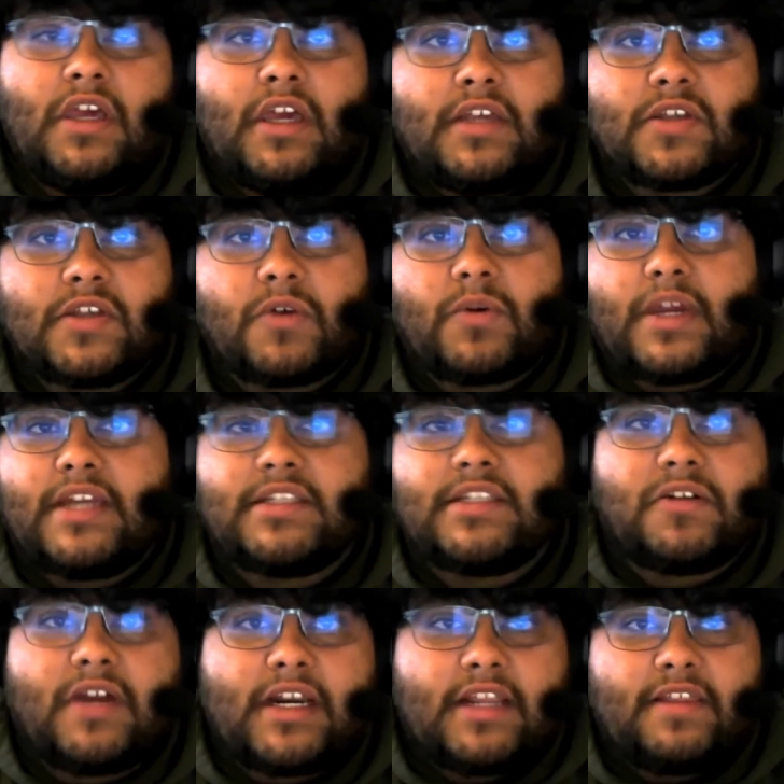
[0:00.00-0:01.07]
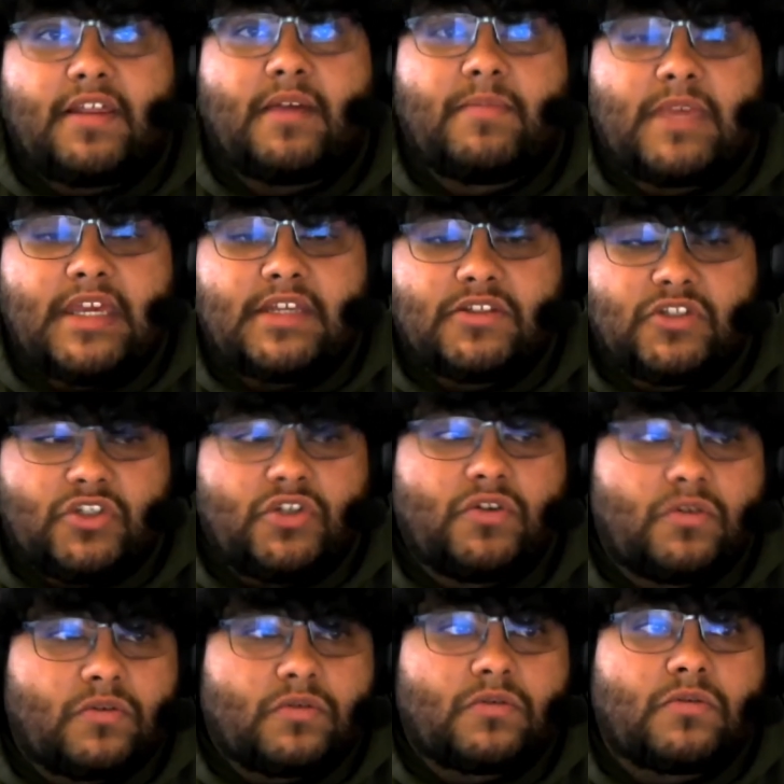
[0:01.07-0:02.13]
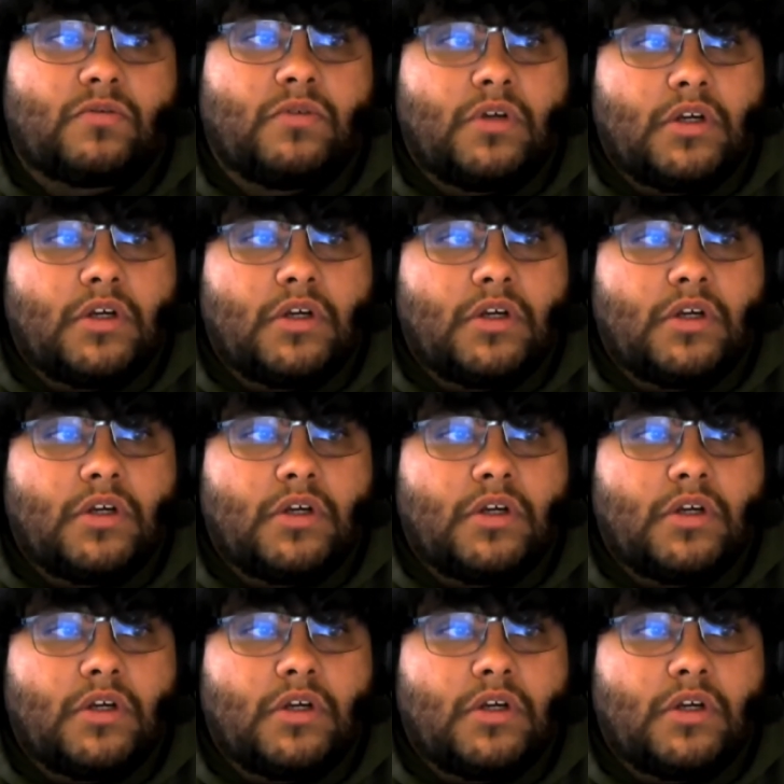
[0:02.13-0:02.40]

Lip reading: So integrating them into